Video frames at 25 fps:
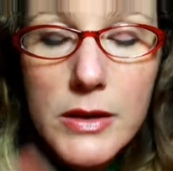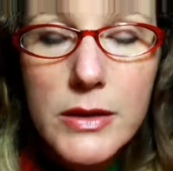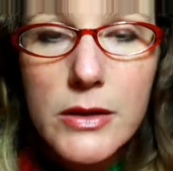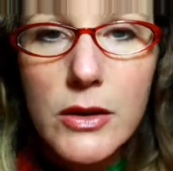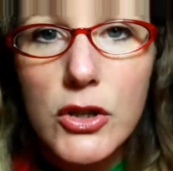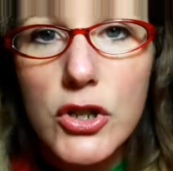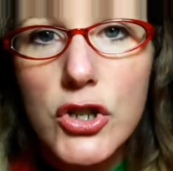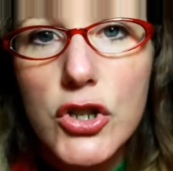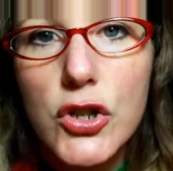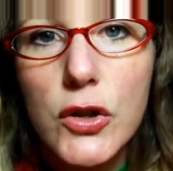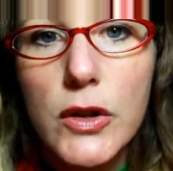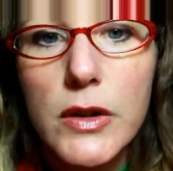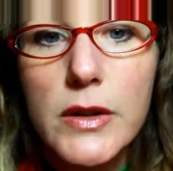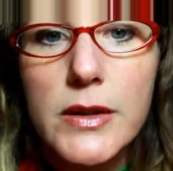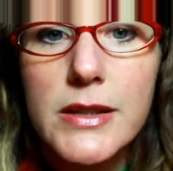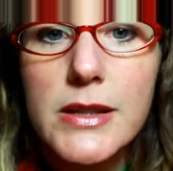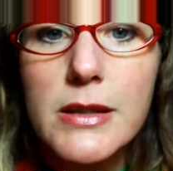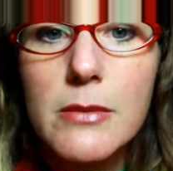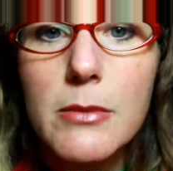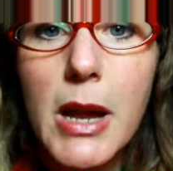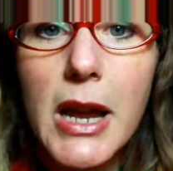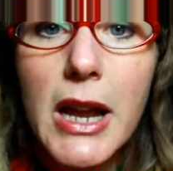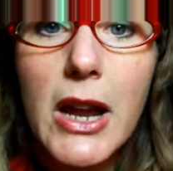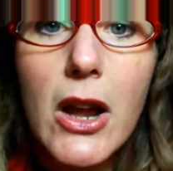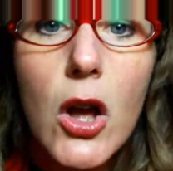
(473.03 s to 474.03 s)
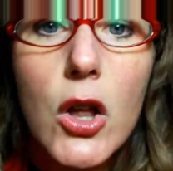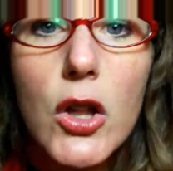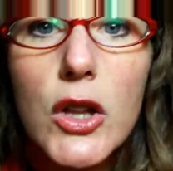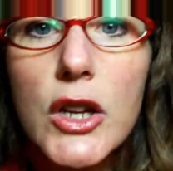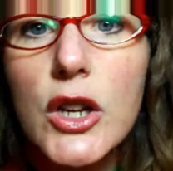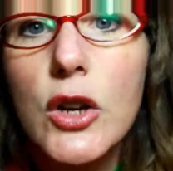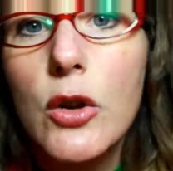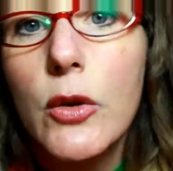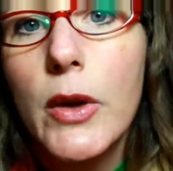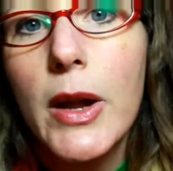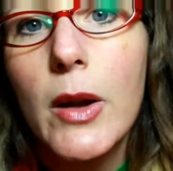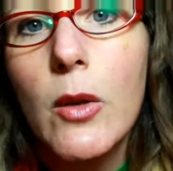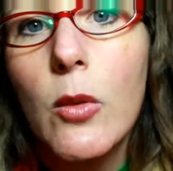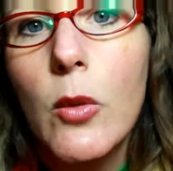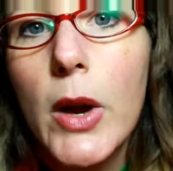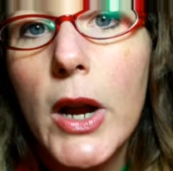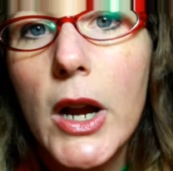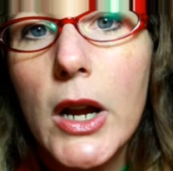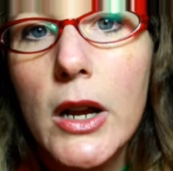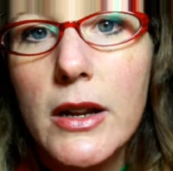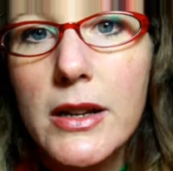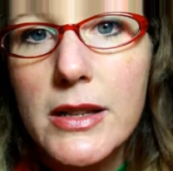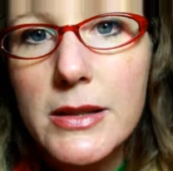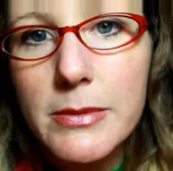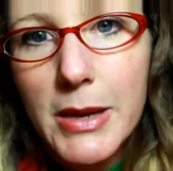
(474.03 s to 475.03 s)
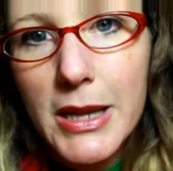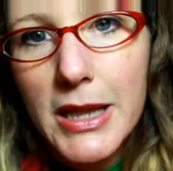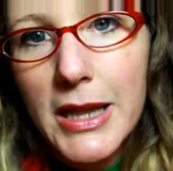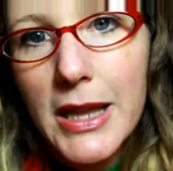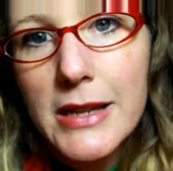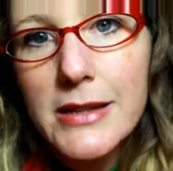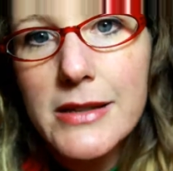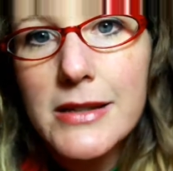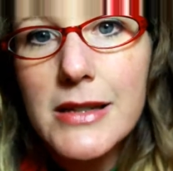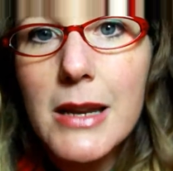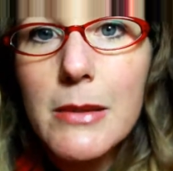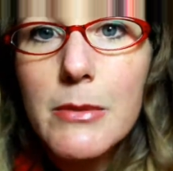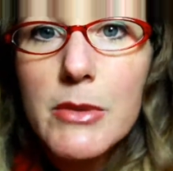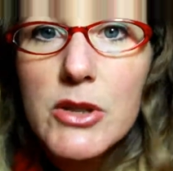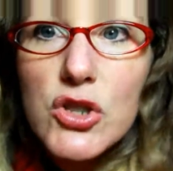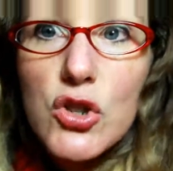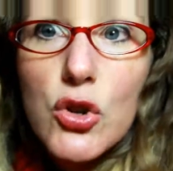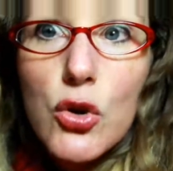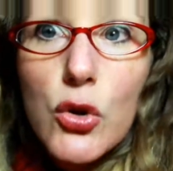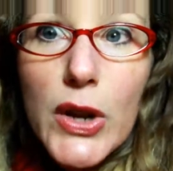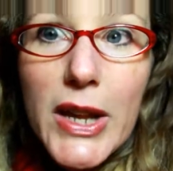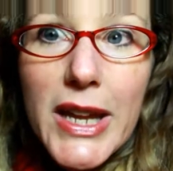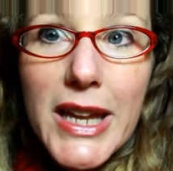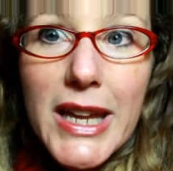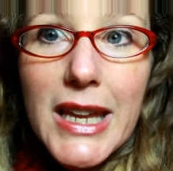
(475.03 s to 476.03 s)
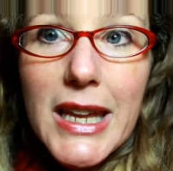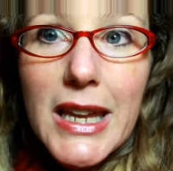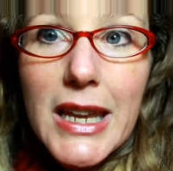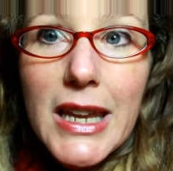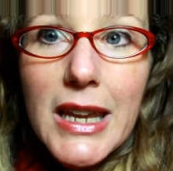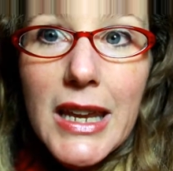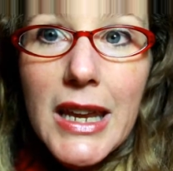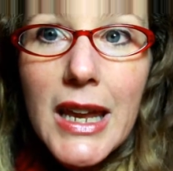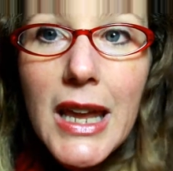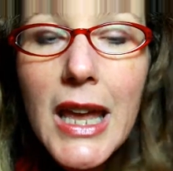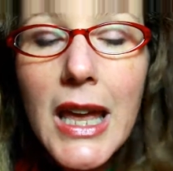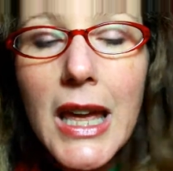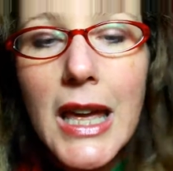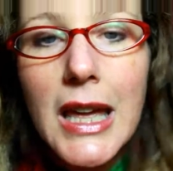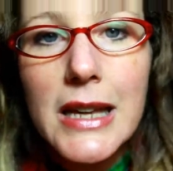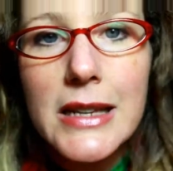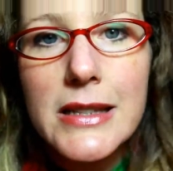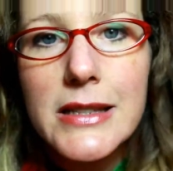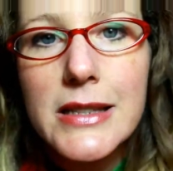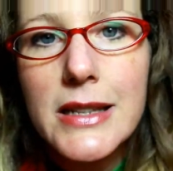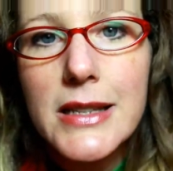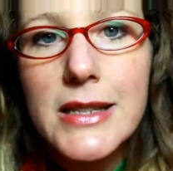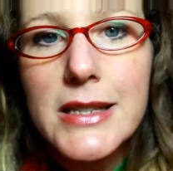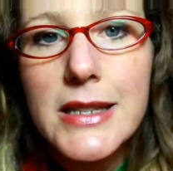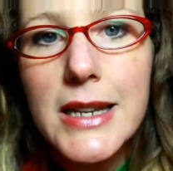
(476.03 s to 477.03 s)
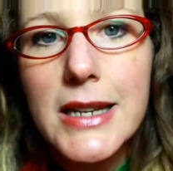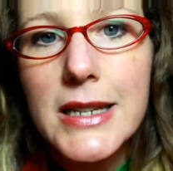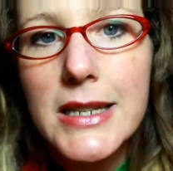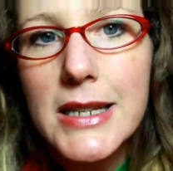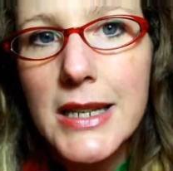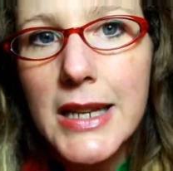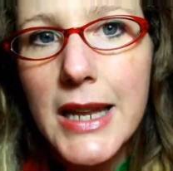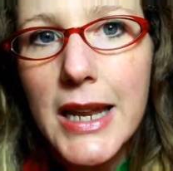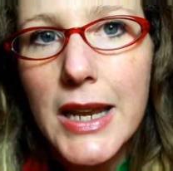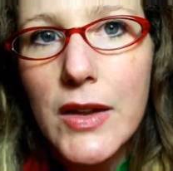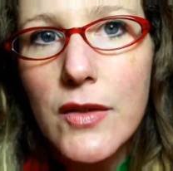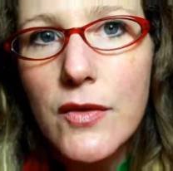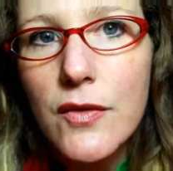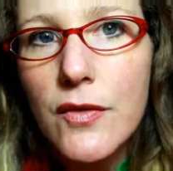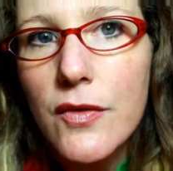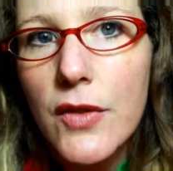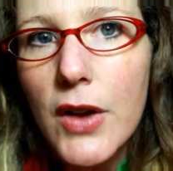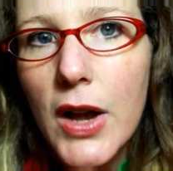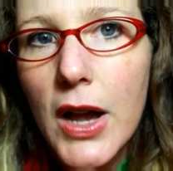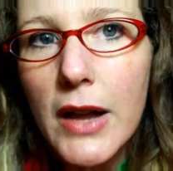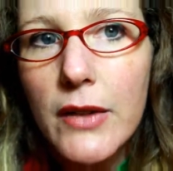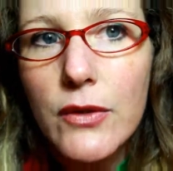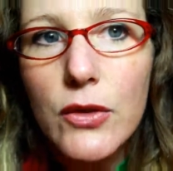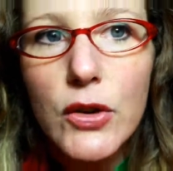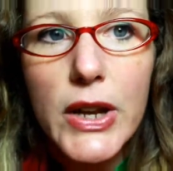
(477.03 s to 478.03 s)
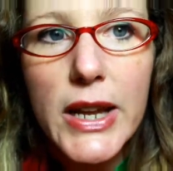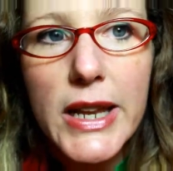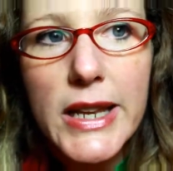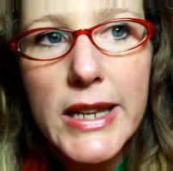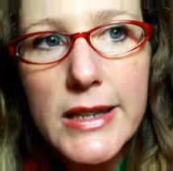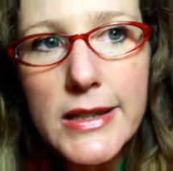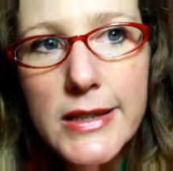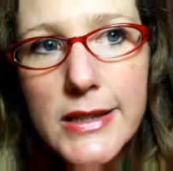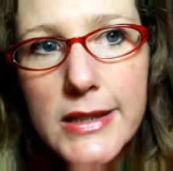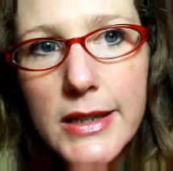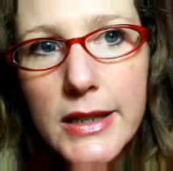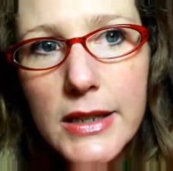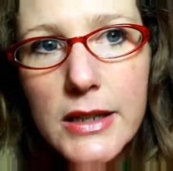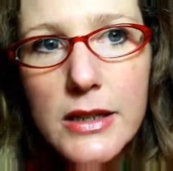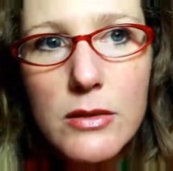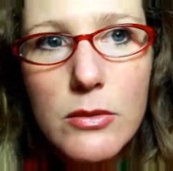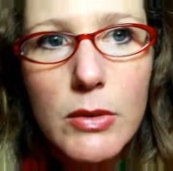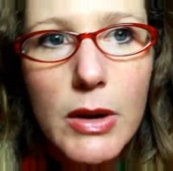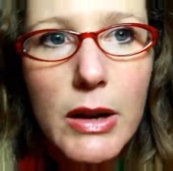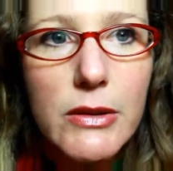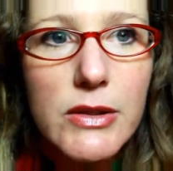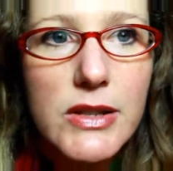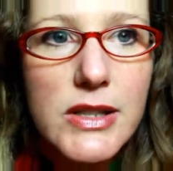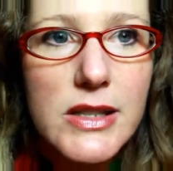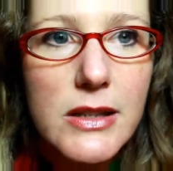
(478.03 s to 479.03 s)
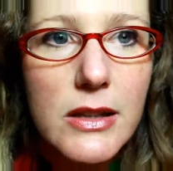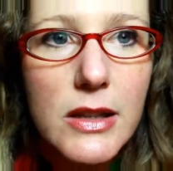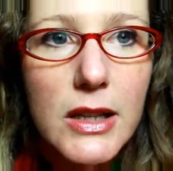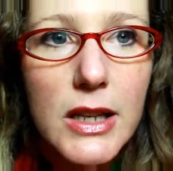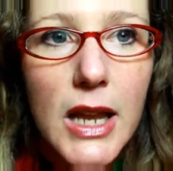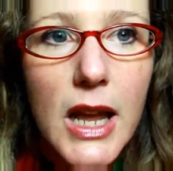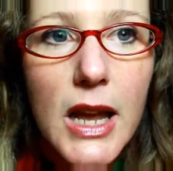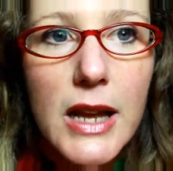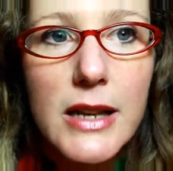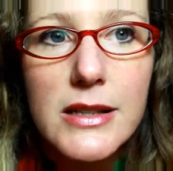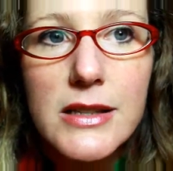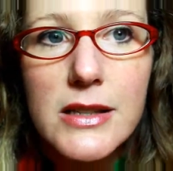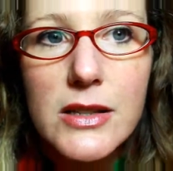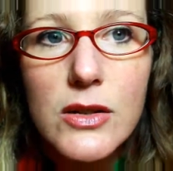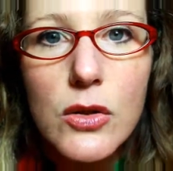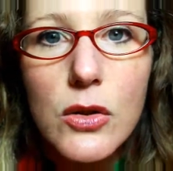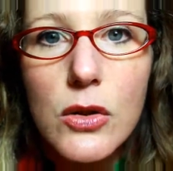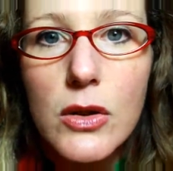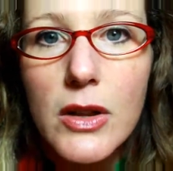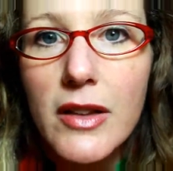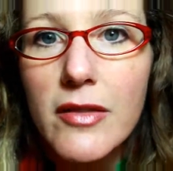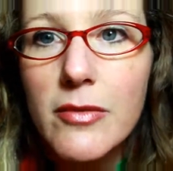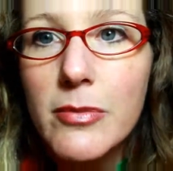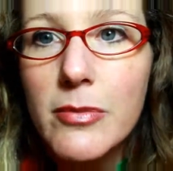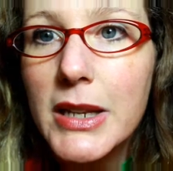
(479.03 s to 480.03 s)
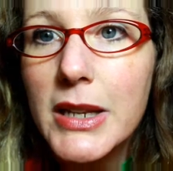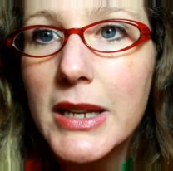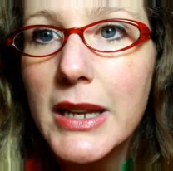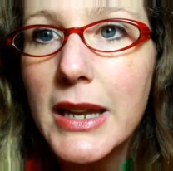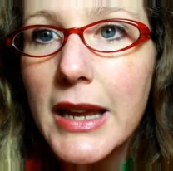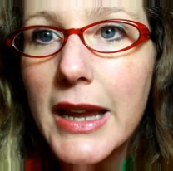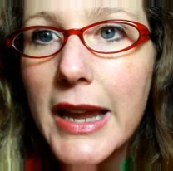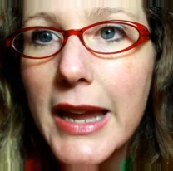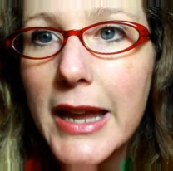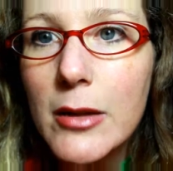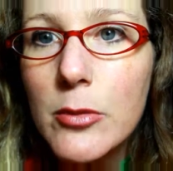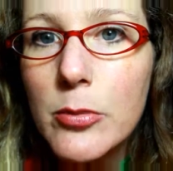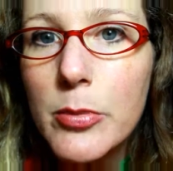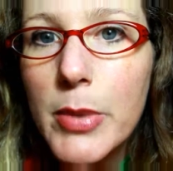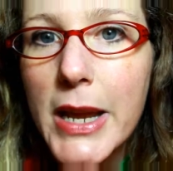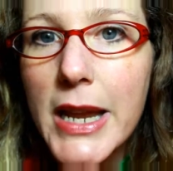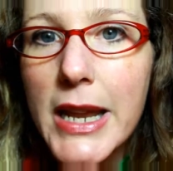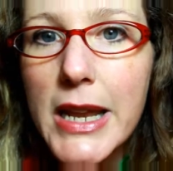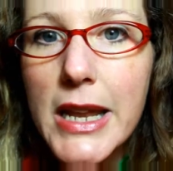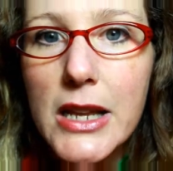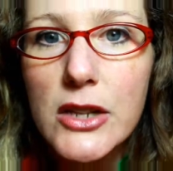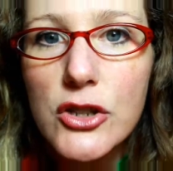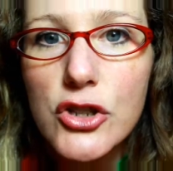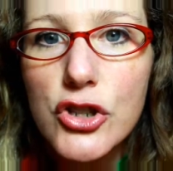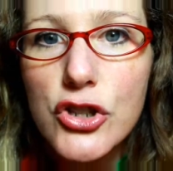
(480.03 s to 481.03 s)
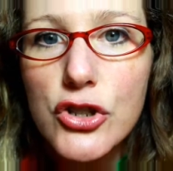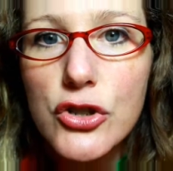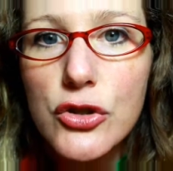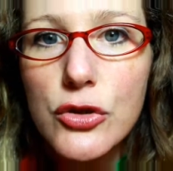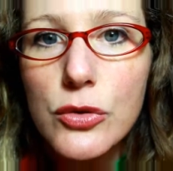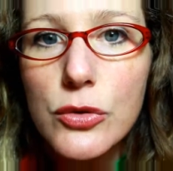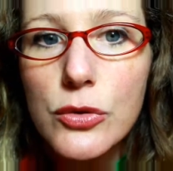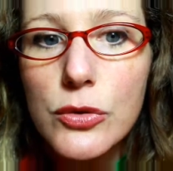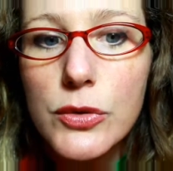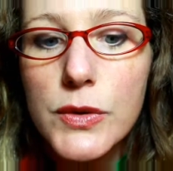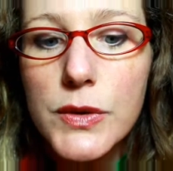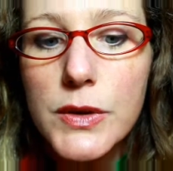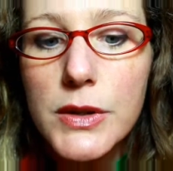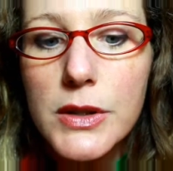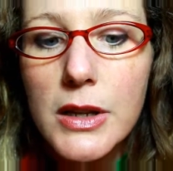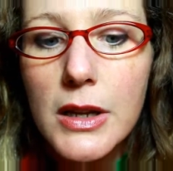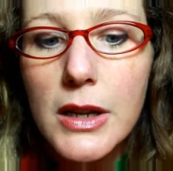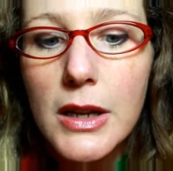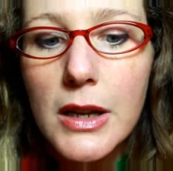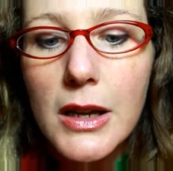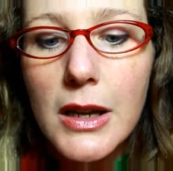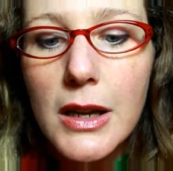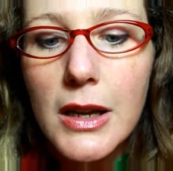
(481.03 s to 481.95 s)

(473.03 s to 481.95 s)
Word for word: So I'll show you some, I call it Kringware because my last name is Kringen. Since 1985 or 86 when I was still in high school, been hand-painting shoes.